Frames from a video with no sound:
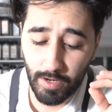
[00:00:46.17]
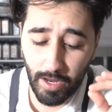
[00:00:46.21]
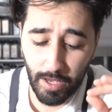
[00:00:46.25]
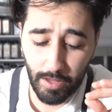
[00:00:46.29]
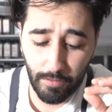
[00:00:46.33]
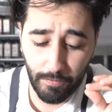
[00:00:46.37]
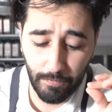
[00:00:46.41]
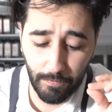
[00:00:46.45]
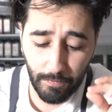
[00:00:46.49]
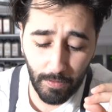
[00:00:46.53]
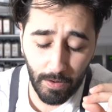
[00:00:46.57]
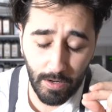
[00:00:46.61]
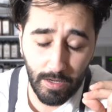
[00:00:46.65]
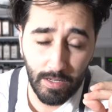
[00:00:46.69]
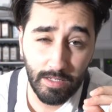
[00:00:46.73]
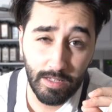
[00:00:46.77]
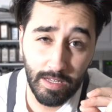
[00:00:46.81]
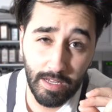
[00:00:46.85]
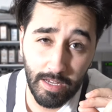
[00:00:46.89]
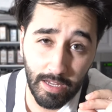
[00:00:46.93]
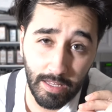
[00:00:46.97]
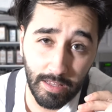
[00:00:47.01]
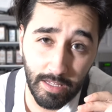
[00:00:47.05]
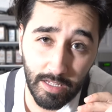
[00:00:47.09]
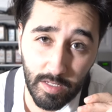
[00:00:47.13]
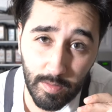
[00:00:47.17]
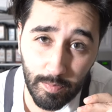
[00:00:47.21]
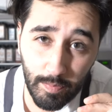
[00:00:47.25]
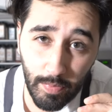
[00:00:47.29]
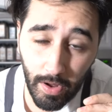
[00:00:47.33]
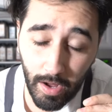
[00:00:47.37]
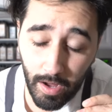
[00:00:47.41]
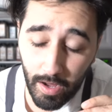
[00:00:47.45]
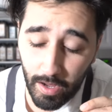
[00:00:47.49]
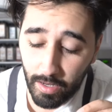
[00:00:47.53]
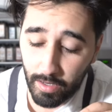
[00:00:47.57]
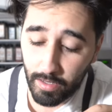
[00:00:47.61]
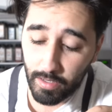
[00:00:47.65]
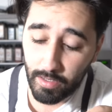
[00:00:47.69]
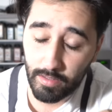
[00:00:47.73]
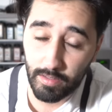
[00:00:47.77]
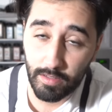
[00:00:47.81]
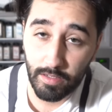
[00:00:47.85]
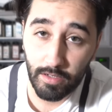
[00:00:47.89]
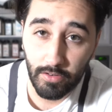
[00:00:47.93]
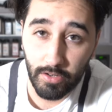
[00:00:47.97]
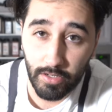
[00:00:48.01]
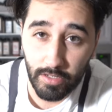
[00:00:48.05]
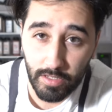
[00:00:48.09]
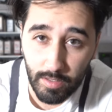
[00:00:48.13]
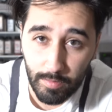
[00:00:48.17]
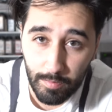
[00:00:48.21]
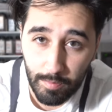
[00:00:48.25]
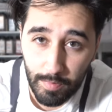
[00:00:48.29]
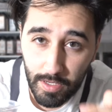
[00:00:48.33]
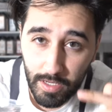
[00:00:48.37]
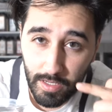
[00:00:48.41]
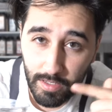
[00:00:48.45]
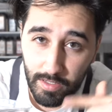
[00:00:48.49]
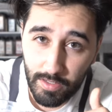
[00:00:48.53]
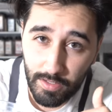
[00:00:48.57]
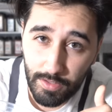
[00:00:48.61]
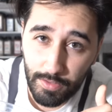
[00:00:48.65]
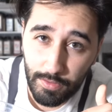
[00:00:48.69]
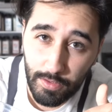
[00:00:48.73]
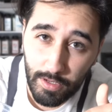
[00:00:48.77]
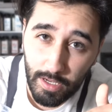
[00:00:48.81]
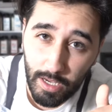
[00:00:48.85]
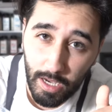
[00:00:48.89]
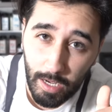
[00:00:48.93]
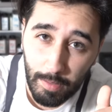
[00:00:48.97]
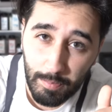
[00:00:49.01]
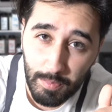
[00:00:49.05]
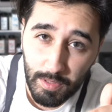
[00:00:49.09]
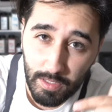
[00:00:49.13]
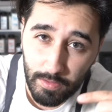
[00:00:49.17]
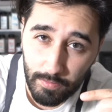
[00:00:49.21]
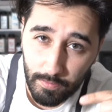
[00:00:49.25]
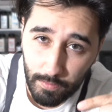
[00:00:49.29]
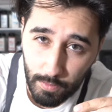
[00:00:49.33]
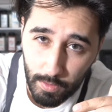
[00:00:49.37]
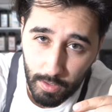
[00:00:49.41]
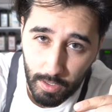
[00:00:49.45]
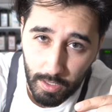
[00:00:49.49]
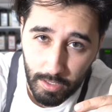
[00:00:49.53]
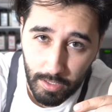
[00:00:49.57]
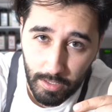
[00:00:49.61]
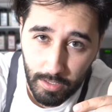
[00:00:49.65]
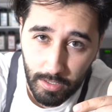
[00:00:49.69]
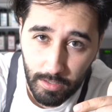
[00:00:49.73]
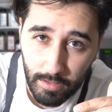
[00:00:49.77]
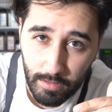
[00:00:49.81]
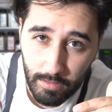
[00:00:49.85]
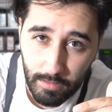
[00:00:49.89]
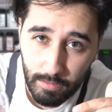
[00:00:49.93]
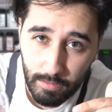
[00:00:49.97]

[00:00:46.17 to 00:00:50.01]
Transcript: now the first thing in this pot is going to be 2 cups of water,